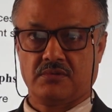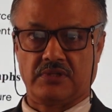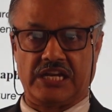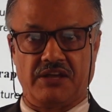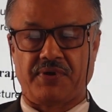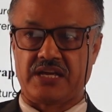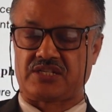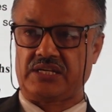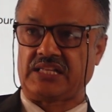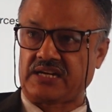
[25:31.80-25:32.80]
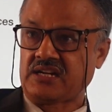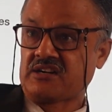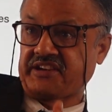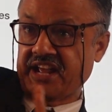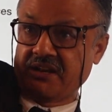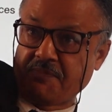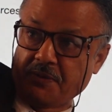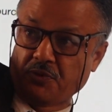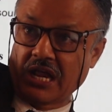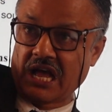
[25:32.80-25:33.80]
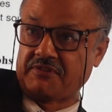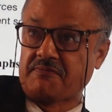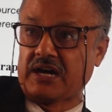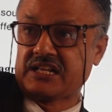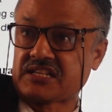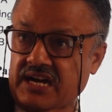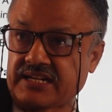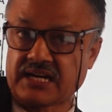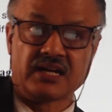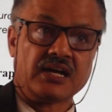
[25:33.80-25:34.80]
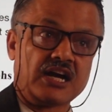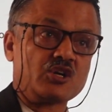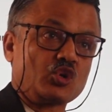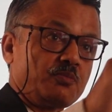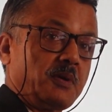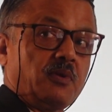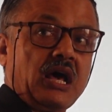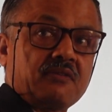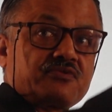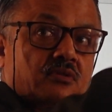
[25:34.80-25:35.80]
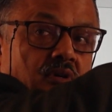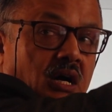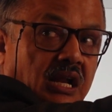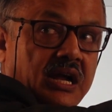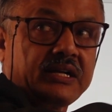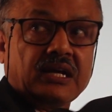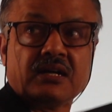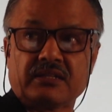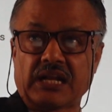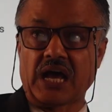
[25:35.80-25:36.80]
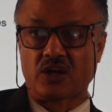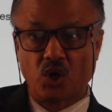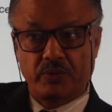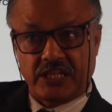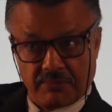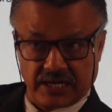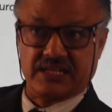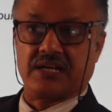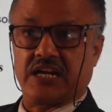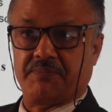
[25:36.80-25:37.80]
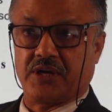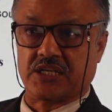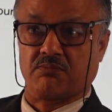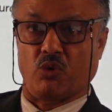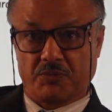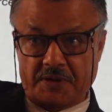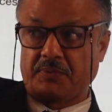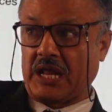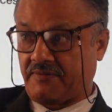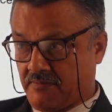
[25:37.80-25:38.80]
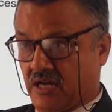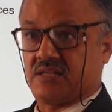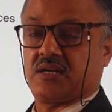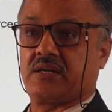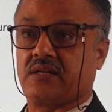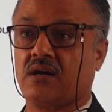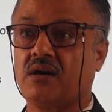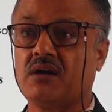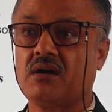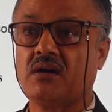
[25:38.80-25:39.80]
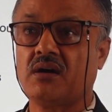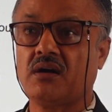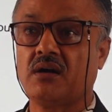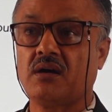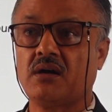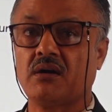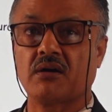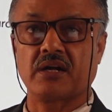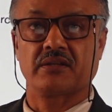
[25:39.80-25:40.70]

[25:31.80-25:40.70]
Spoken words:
Then if I see that 10 people have Himani's idea and 2 people have her idea, then I'll go with Himani's idea, because more people have Himani's idea. Right?